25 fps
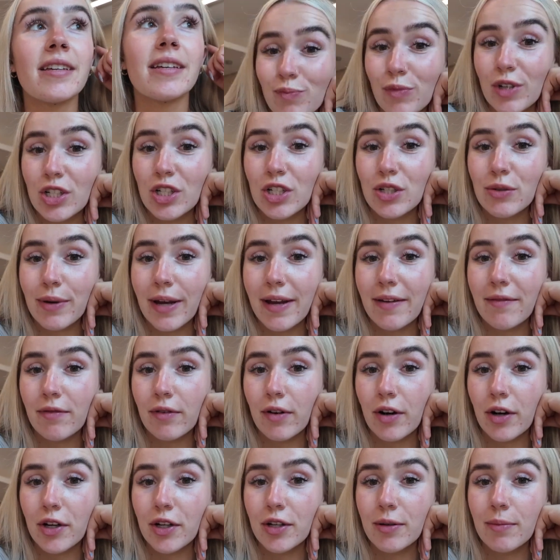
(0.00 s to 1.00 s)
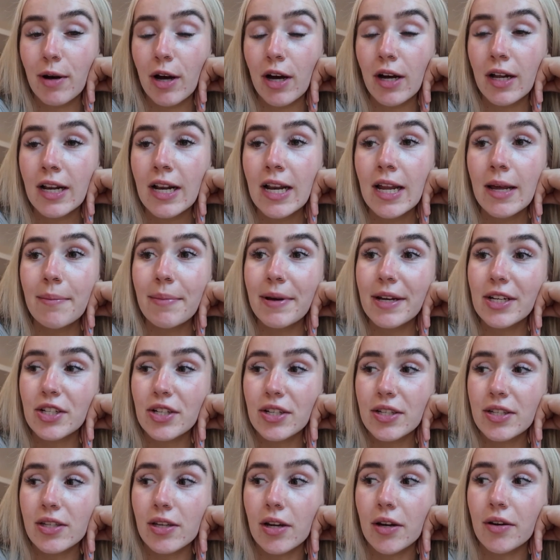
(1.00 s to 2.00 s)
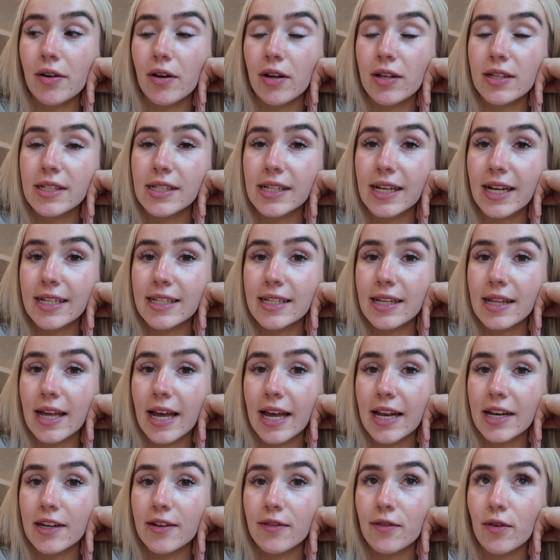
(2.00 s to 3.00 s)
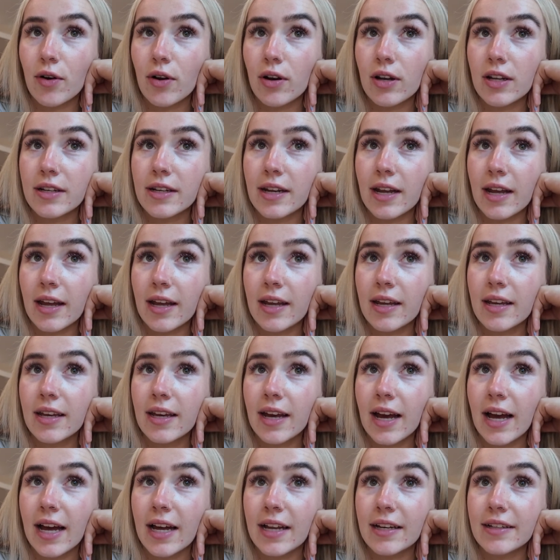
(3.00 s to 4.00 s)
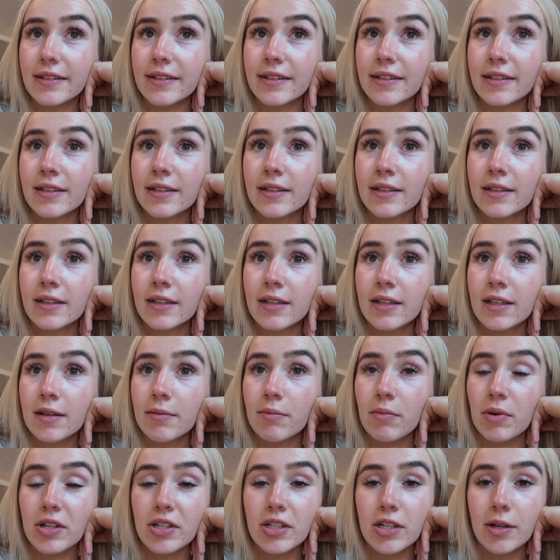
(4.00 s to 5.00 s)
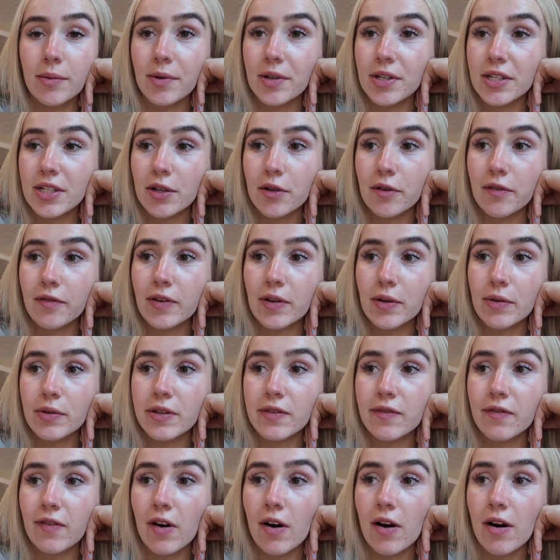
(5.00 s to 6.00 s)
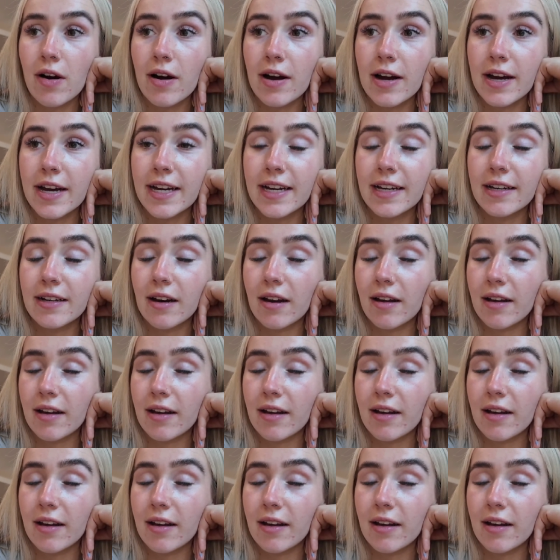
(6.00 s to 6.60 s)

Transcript: We're just waiting for our Uber, but it's just so nice to get to the end of a holiday and my stomach still feels fine.